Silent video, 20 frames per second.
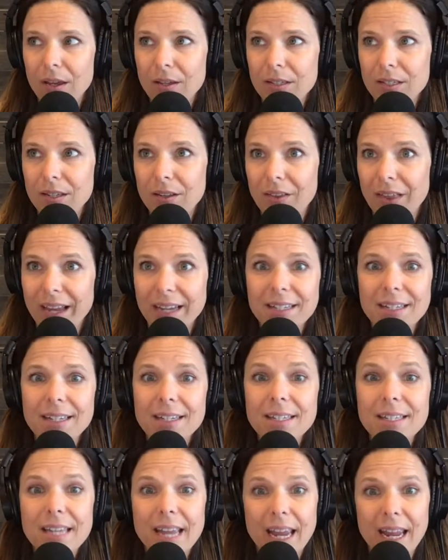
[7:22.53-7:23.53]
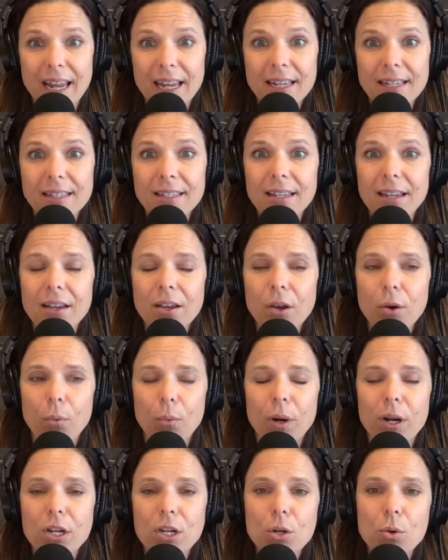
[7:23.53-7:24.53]
selected days
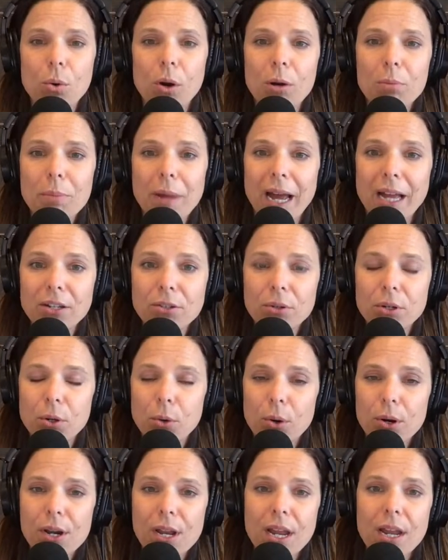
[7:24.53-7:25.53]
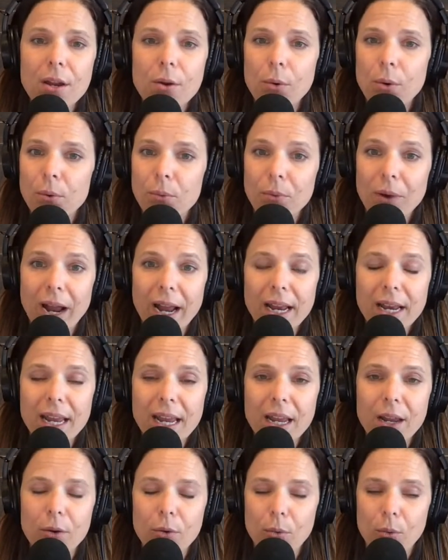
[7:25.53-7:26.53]
where you are batch recording or
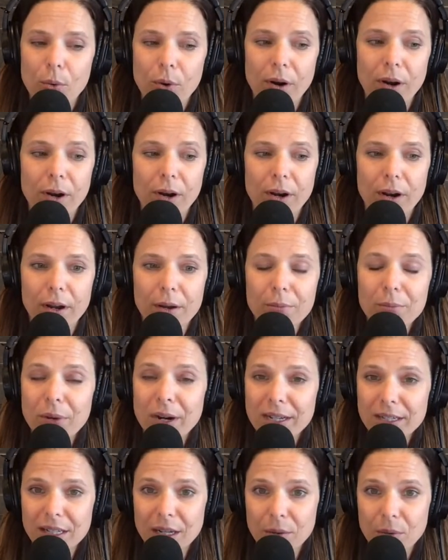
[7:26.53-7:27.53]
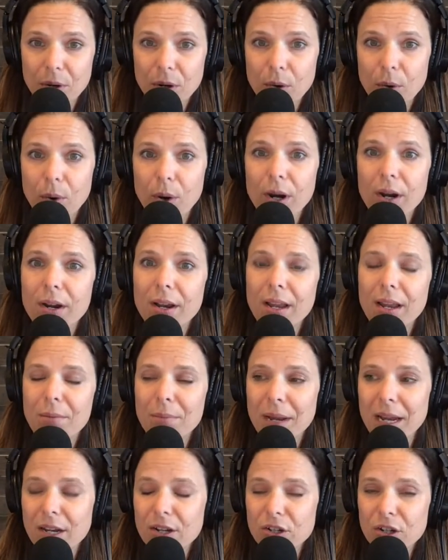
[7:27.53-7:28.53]
writing or pressing record and
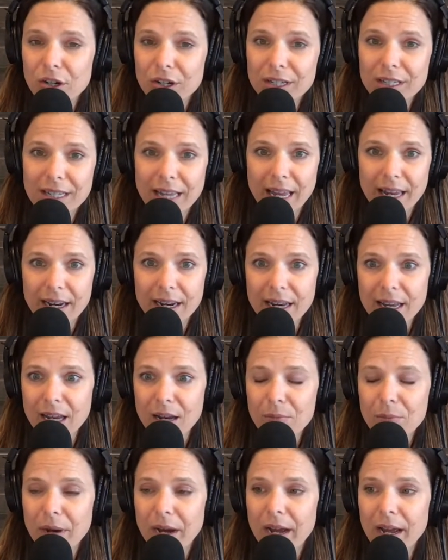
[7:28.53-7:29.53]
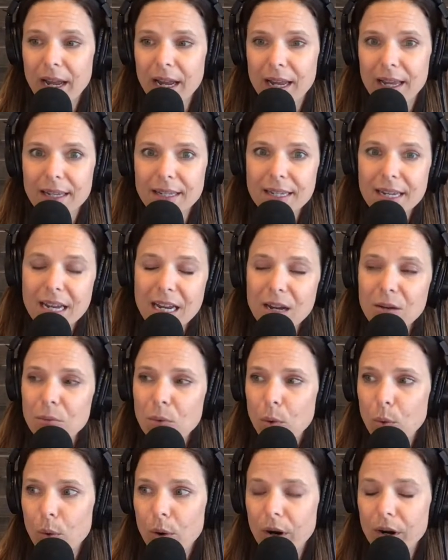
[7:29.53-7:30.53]
making sure it's edited by a
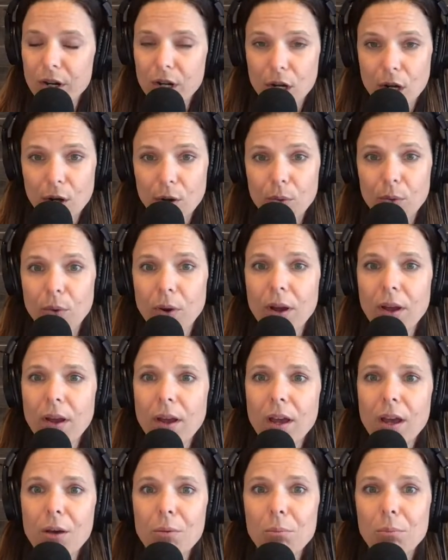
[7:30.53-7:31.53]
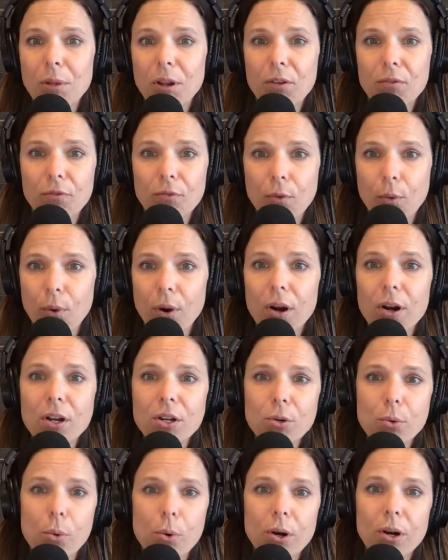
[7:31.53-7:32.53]
team or you before
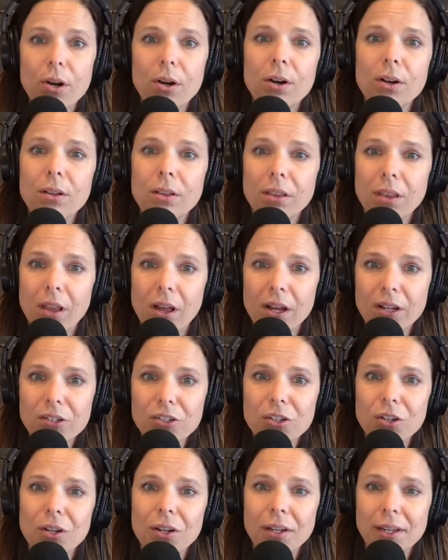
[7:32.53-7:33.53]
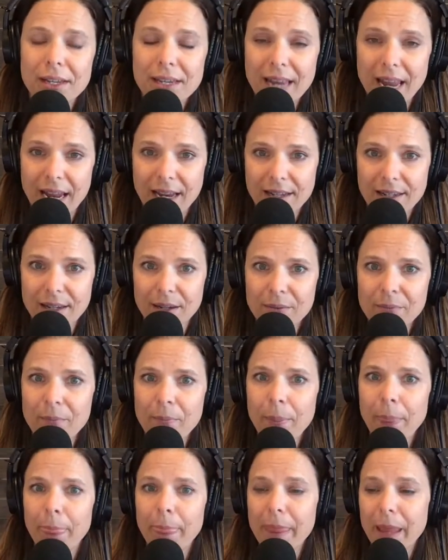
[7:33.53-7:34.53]
your launch date.
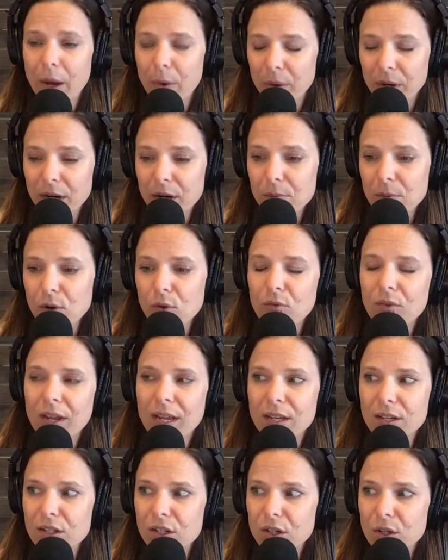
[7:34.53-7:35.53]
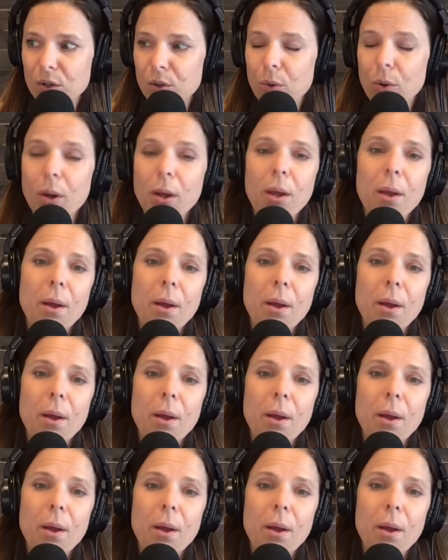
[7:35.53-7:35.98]
Now we're going to move into